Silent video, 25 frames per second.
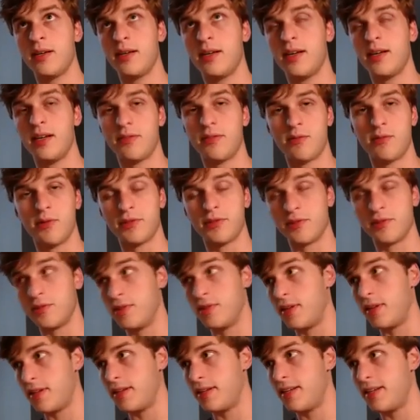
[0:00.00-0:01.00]
And of course there's
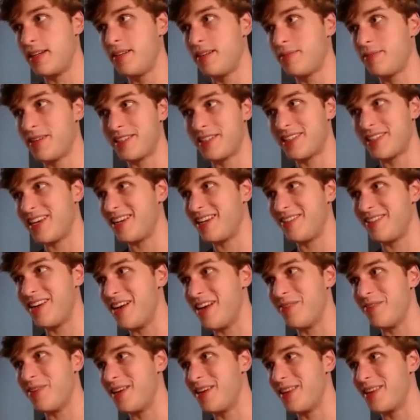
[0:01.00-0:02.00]
nothing in it because I don't
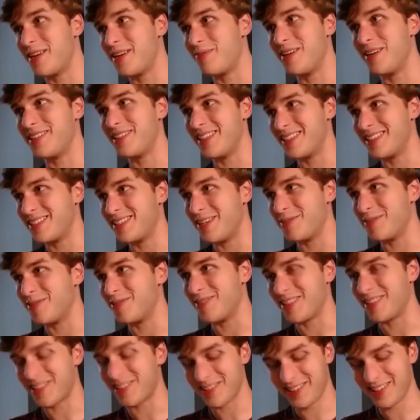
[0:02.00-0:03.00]
have anything in my desktop
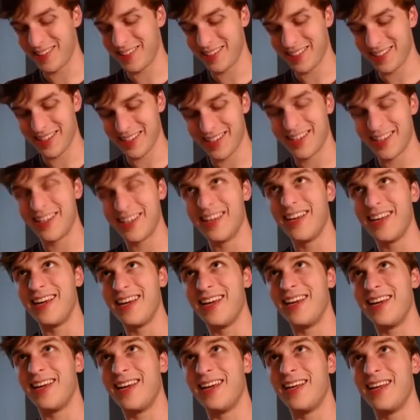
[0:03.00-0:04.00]
directory.
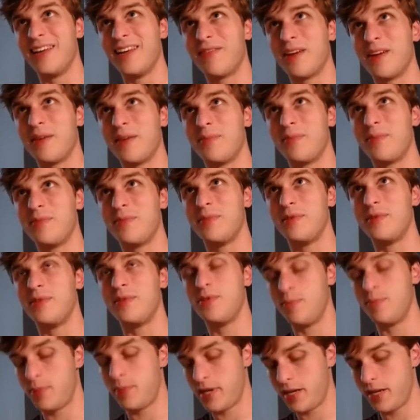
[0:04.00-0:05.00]
And if I
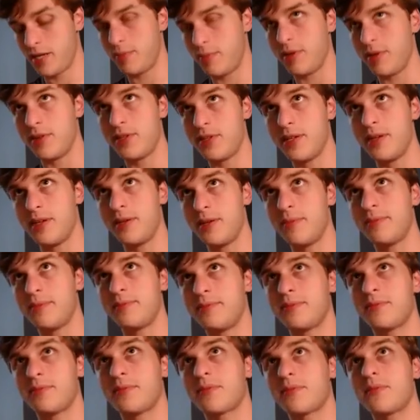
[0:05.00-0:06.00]
do pwd,
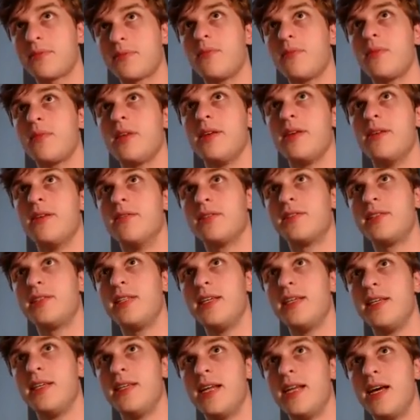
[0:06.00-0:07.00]
you'll
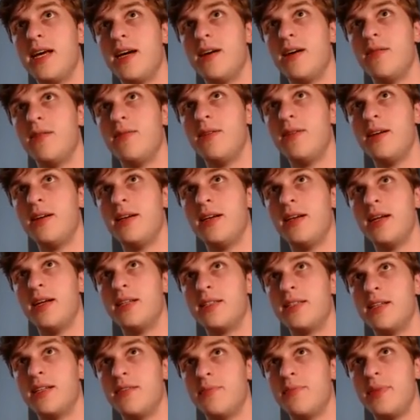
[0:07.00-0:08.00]
see now,
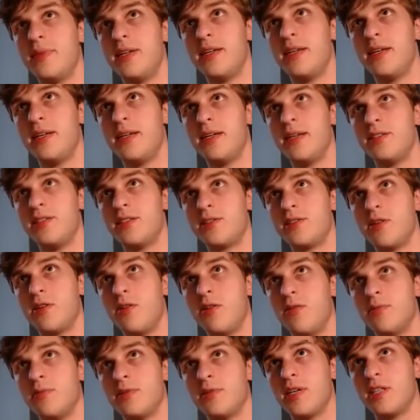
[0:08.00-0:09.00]
instead of being in just
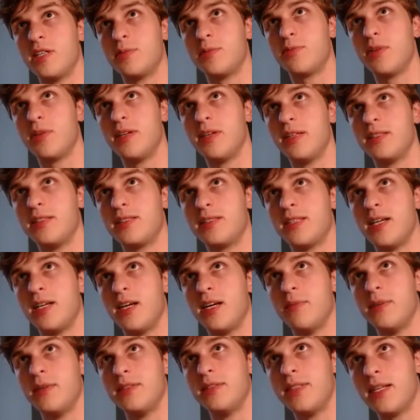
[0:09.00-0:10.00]
home slash Bryce,
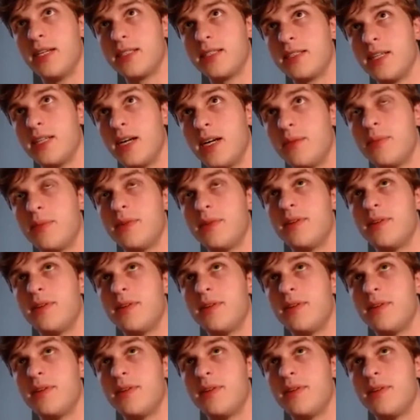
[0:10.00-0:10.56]
I'm in desktop.